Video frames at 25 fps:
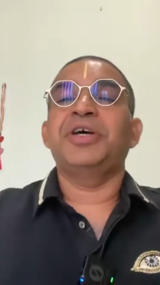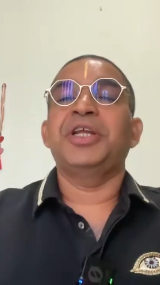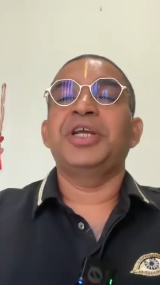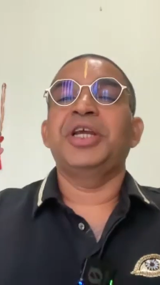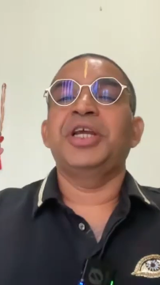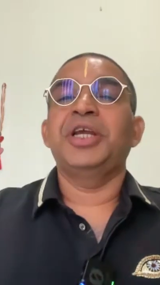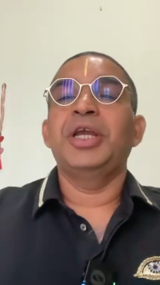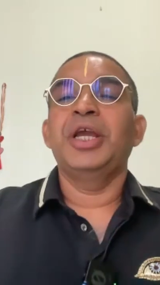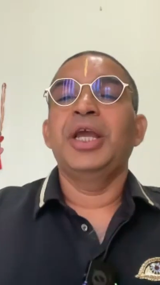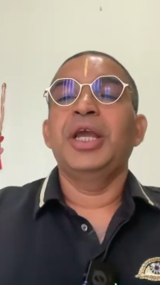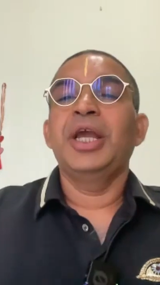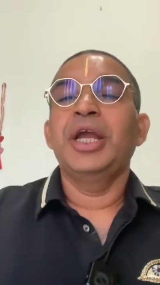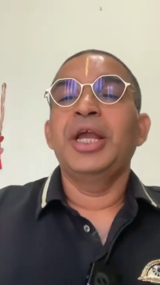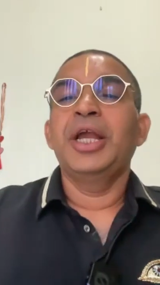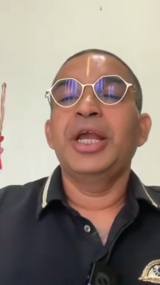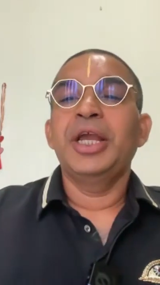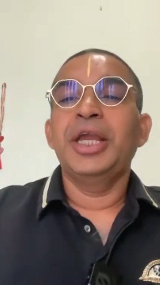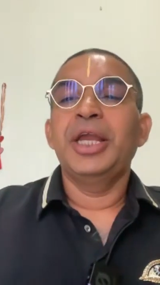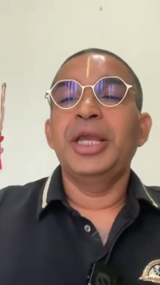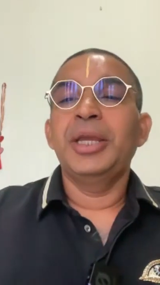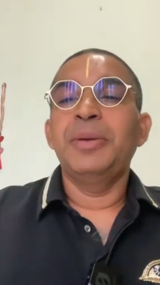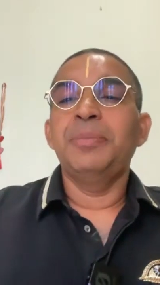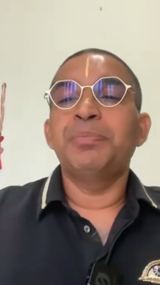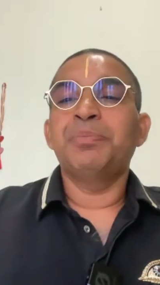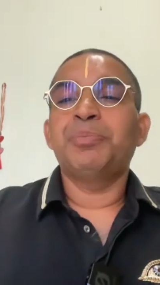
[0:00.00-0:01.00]
very
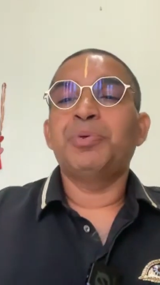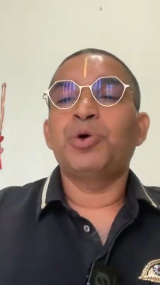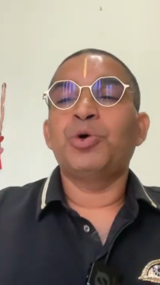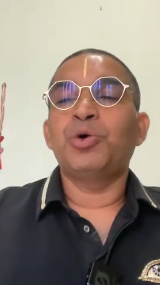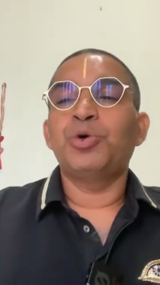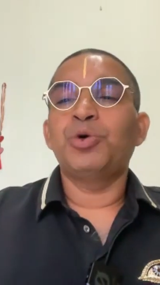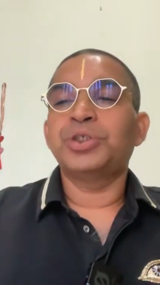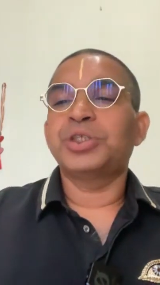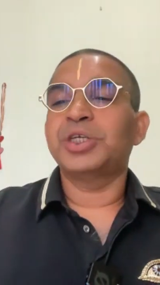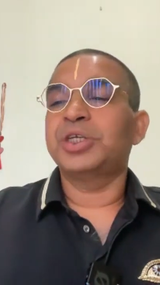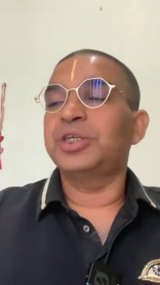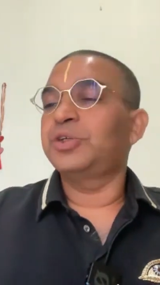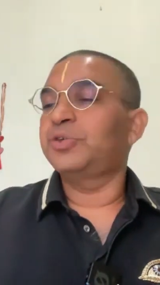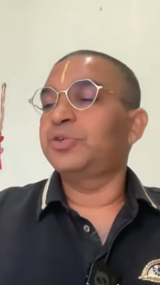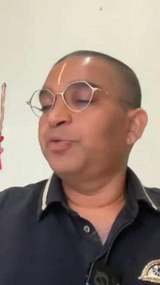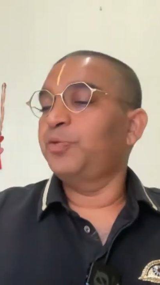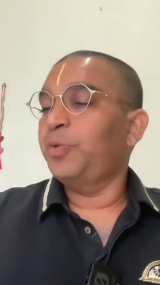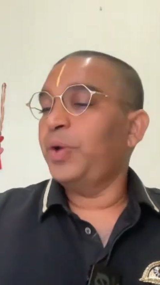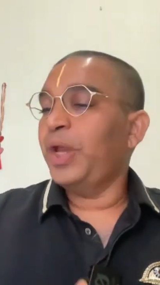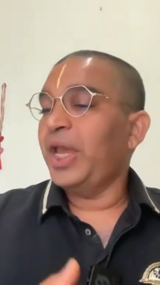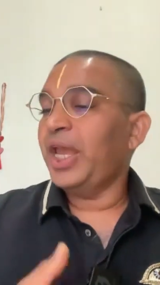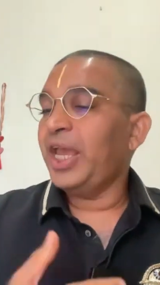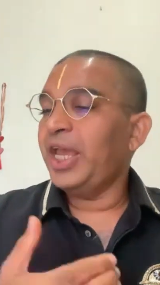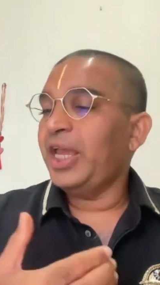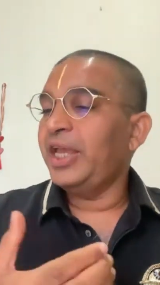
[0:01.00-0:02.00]
important
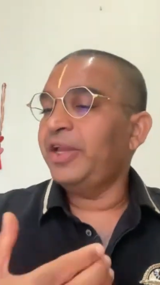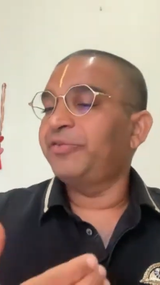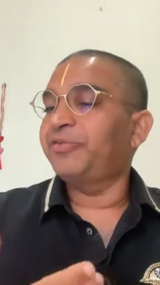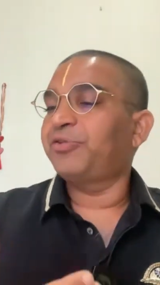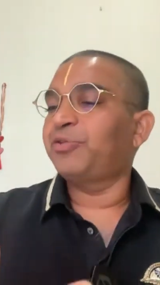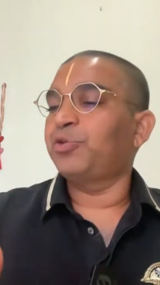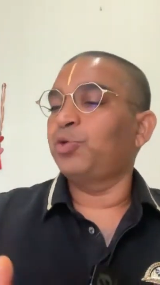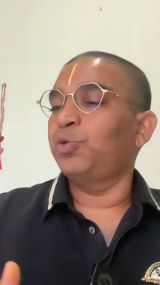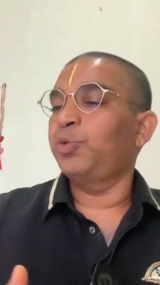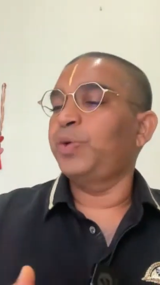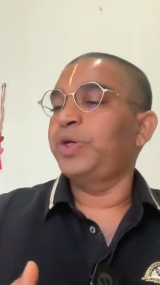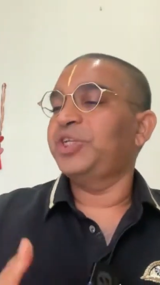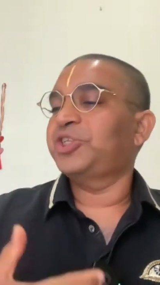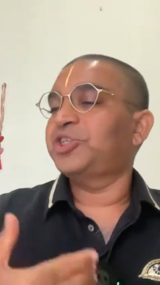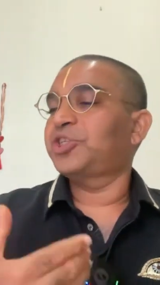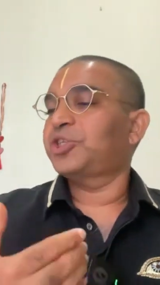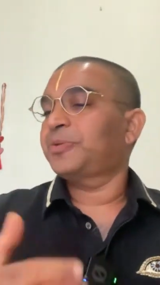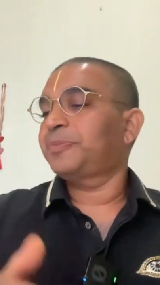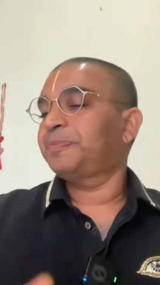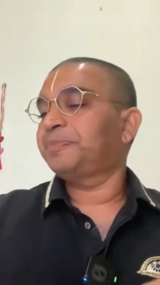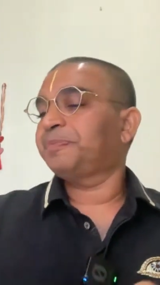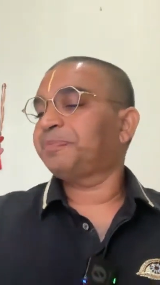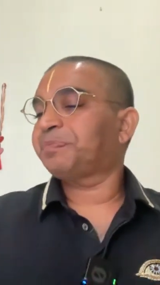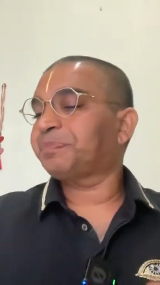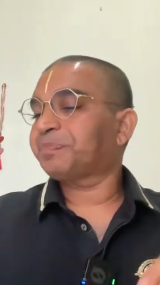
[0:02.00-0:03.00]
way through
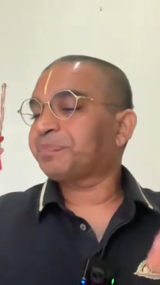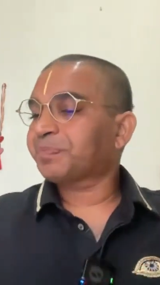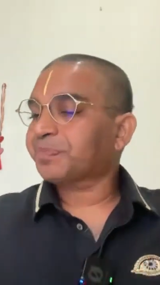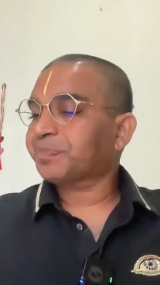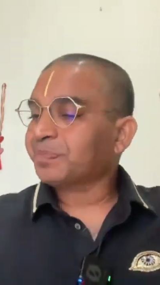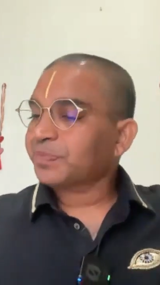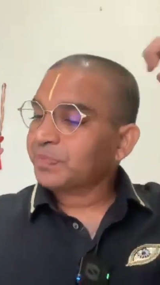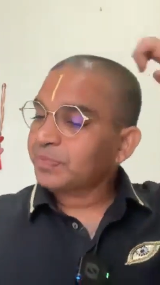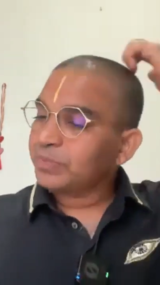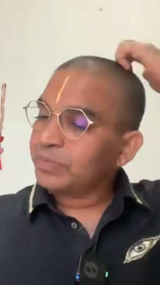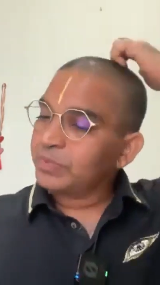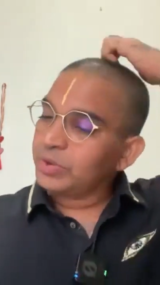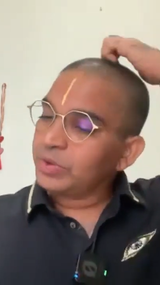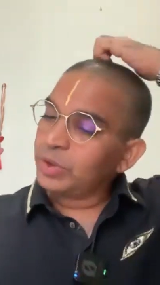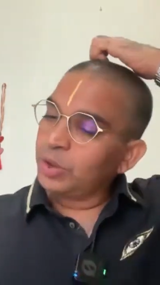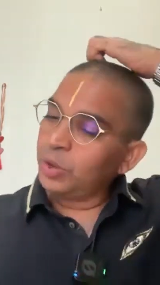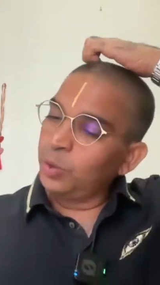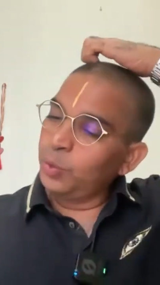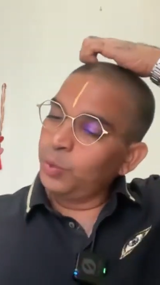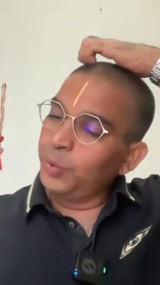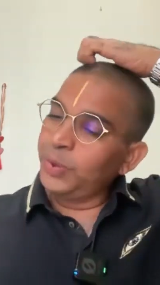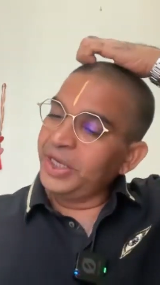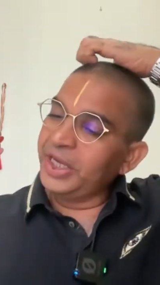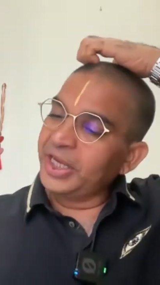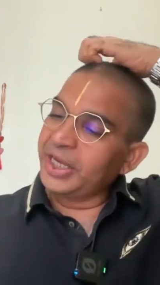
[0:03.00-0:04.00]
which
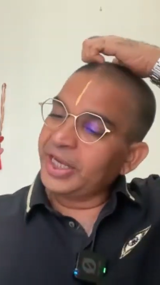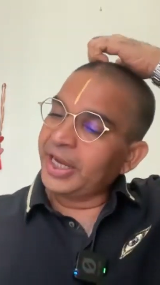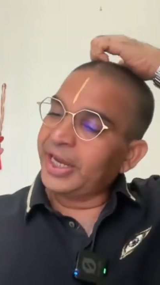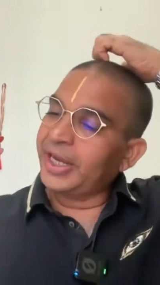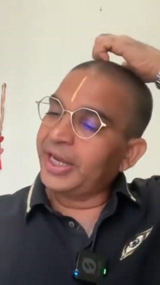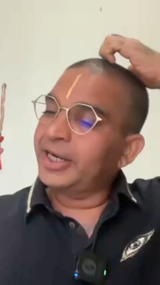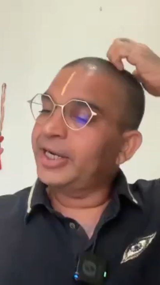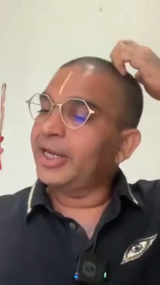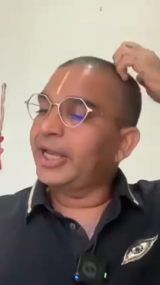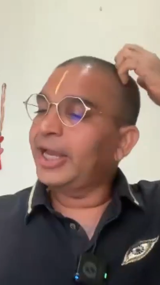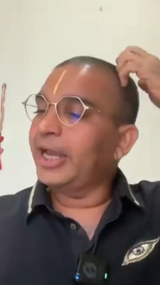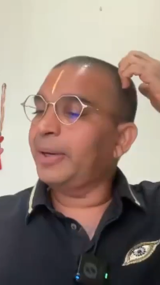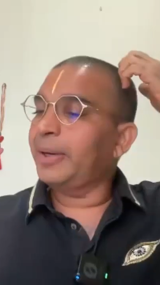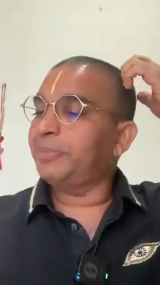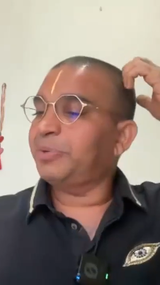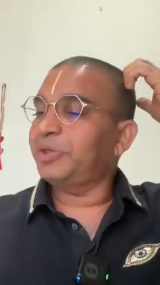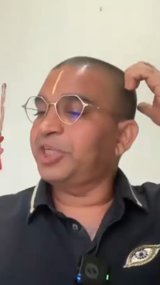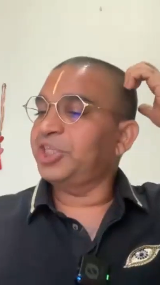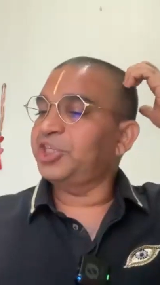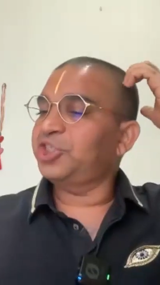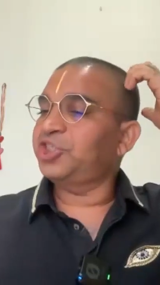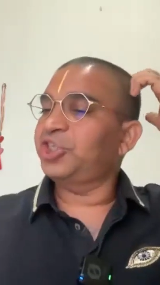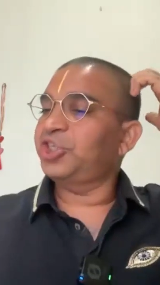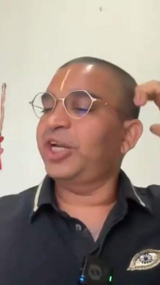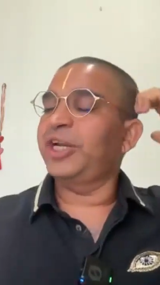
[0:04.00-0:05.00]
we can
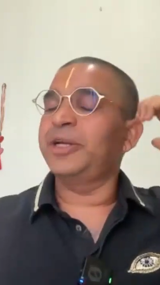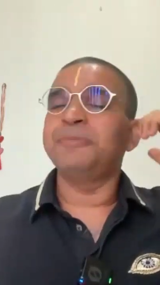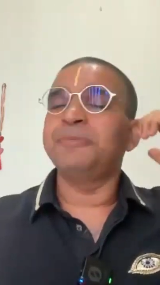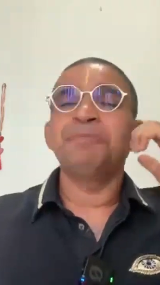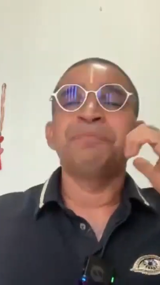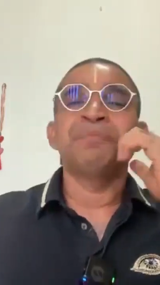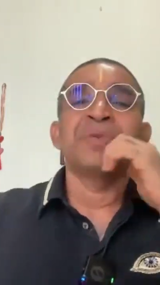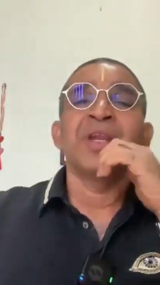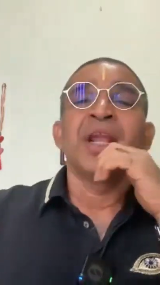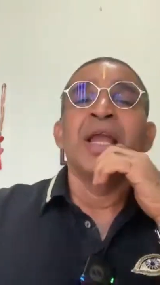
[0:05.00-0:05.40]
appreciate.